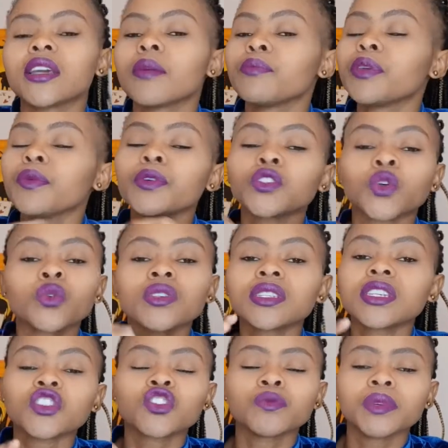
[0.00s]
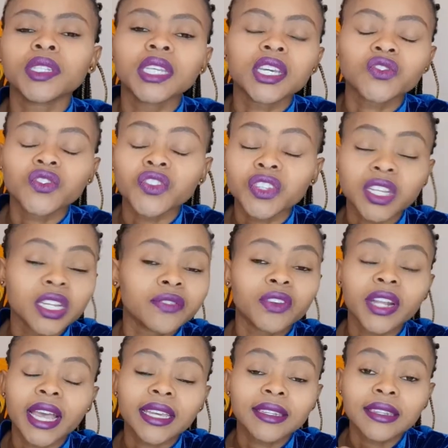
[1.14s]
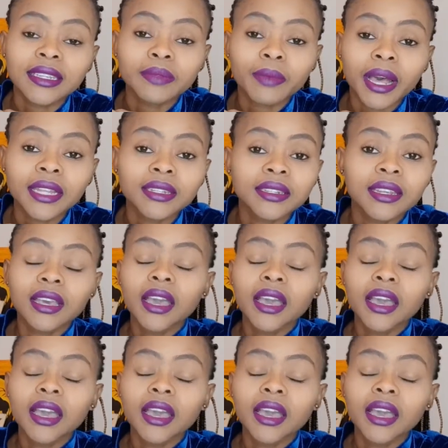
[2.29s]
people don't cease to be tax resident for like 6 months